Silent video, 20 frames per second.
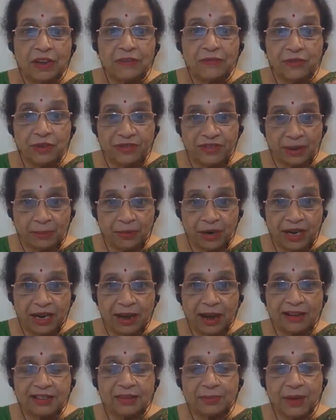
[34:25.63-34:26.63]
If
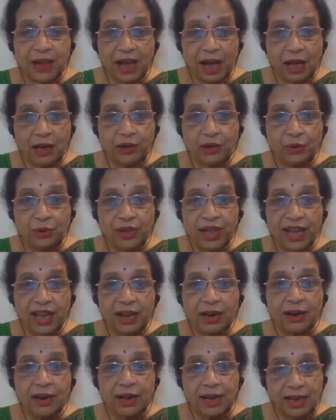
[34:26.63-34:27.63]
somebody asks me, are you
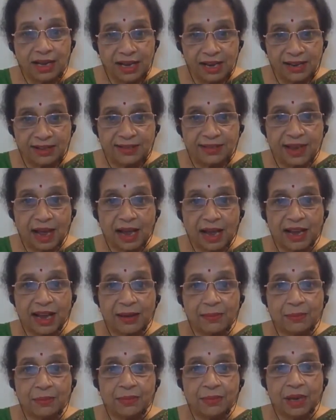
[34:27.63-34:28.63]
there? Yes, I
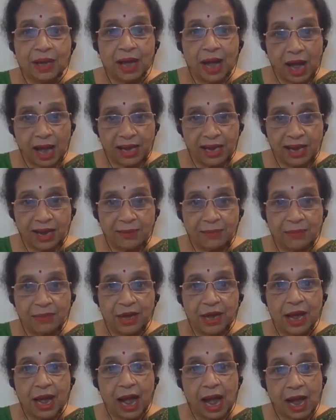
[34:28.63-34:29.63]
am. I
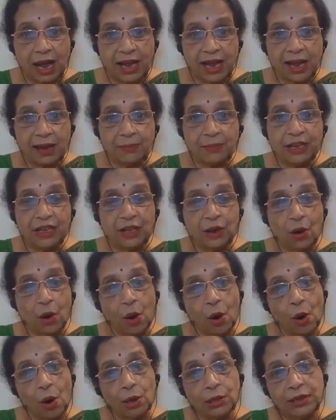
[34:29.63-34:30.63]
am. I am. It is
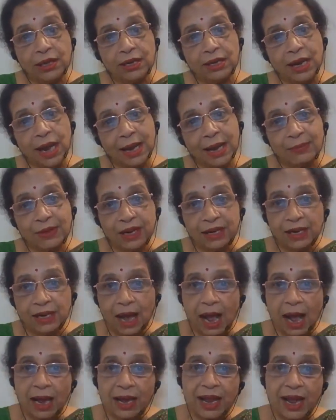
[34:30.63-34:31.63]
all the time
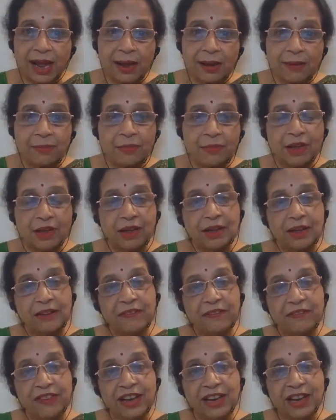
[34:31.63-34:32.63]
that I am
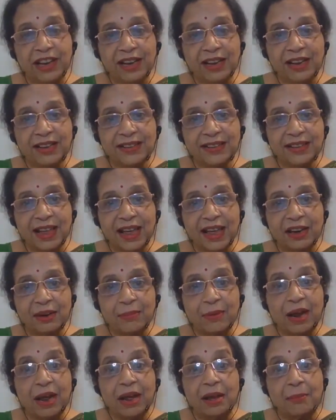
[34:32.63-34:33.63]
feeling is
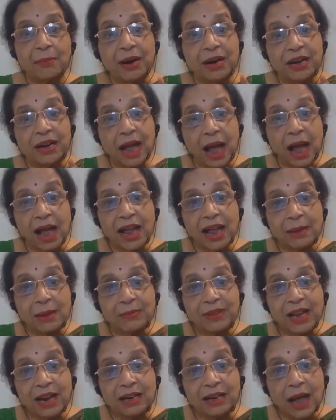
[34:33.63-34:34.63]
there. But I
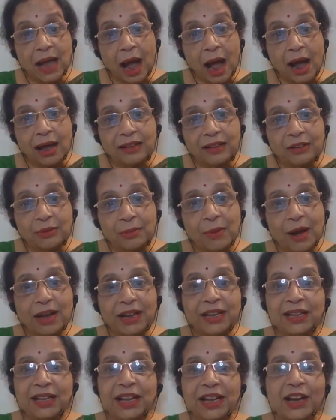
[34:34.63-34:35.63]
am that
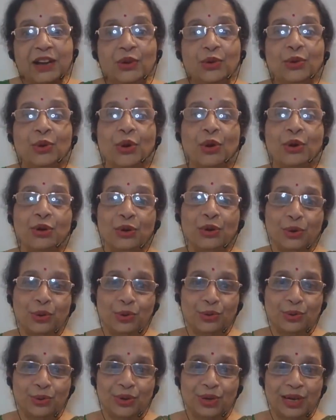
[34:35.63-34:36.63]
Atma iti I do not
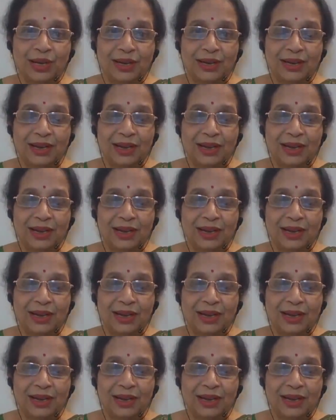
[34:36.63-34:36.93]
know.